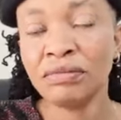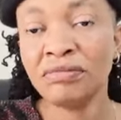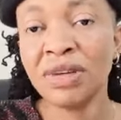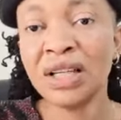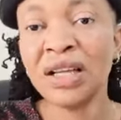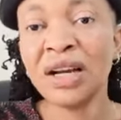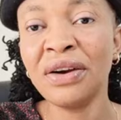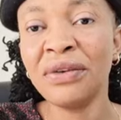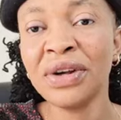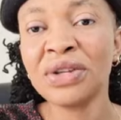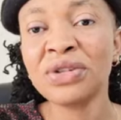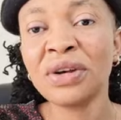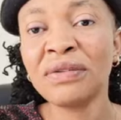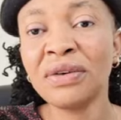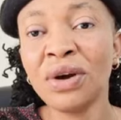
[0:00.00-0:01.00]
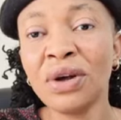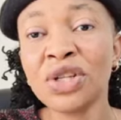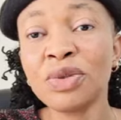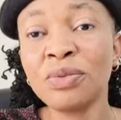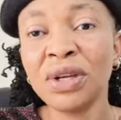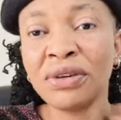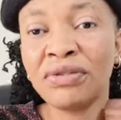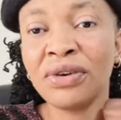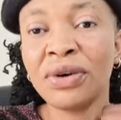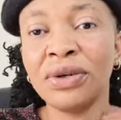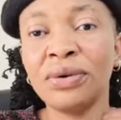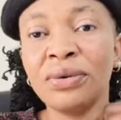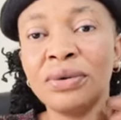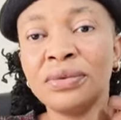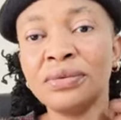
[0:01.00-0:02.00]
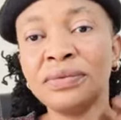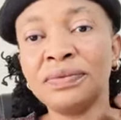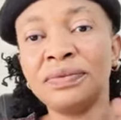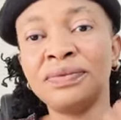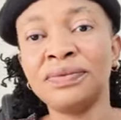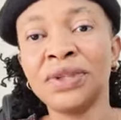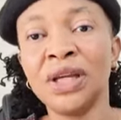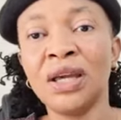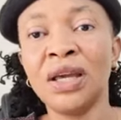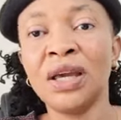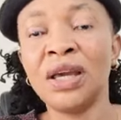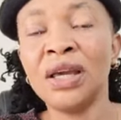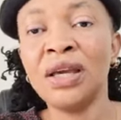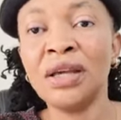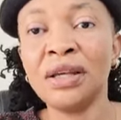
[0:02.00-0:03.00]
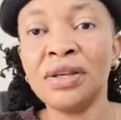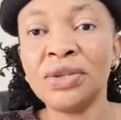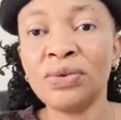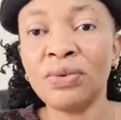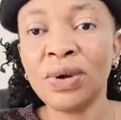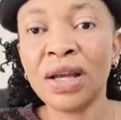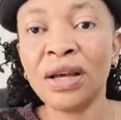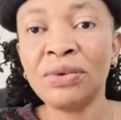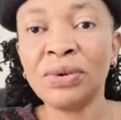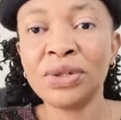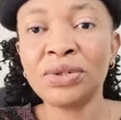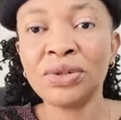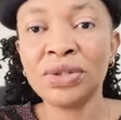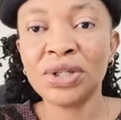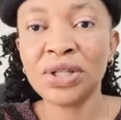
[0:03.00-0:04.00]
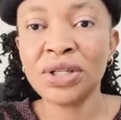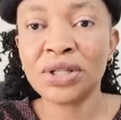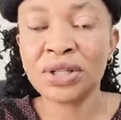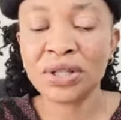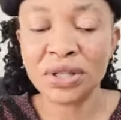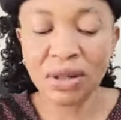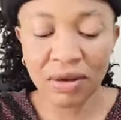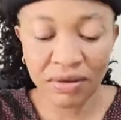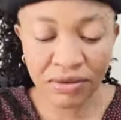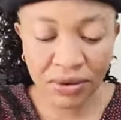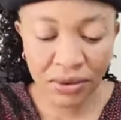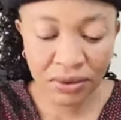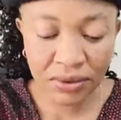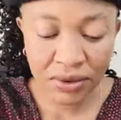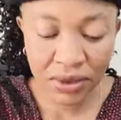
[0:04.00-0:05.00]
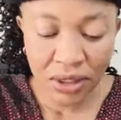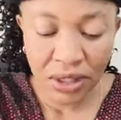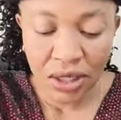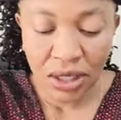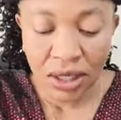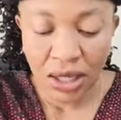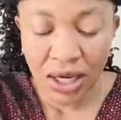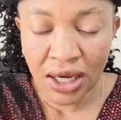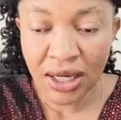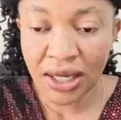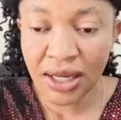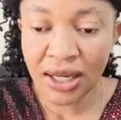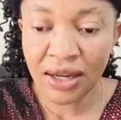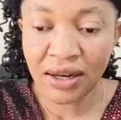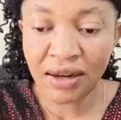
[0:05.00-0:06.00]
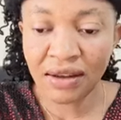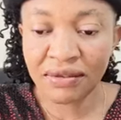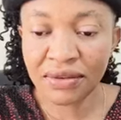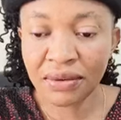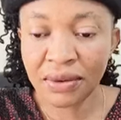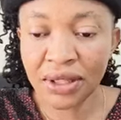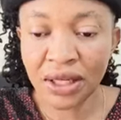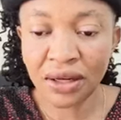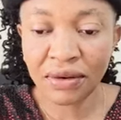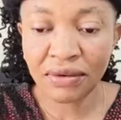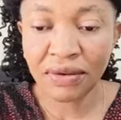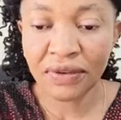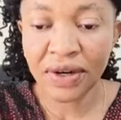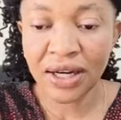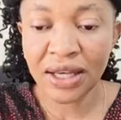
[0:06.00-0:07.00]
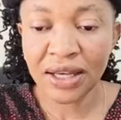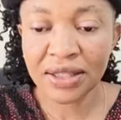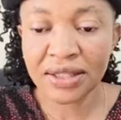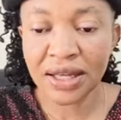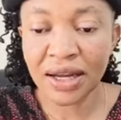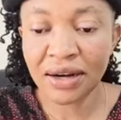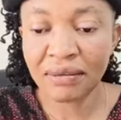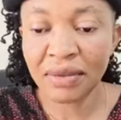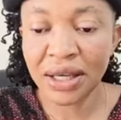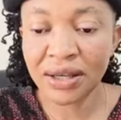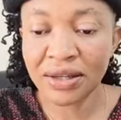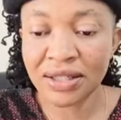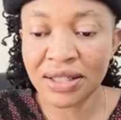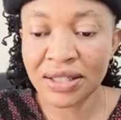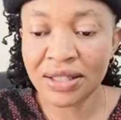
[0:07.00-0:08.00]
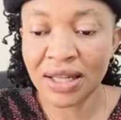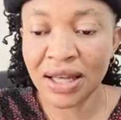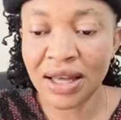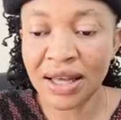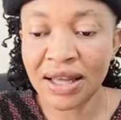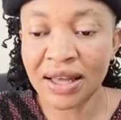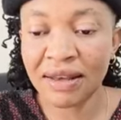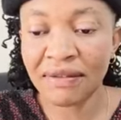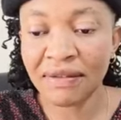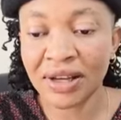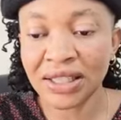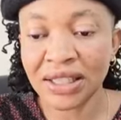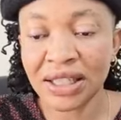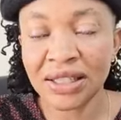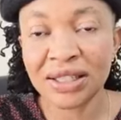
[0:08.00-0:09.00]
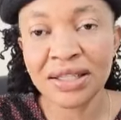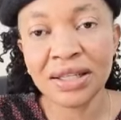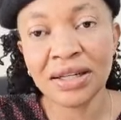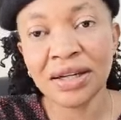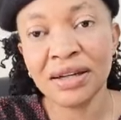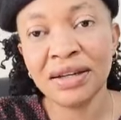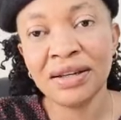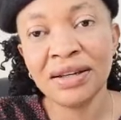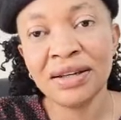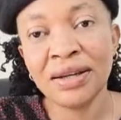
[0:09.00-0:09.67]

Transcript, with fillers: May the grace of God speak for you. It is well with you, Jesus. Love you. And I love you with the love of Christ. I remain your sister, Evangelist Sarah.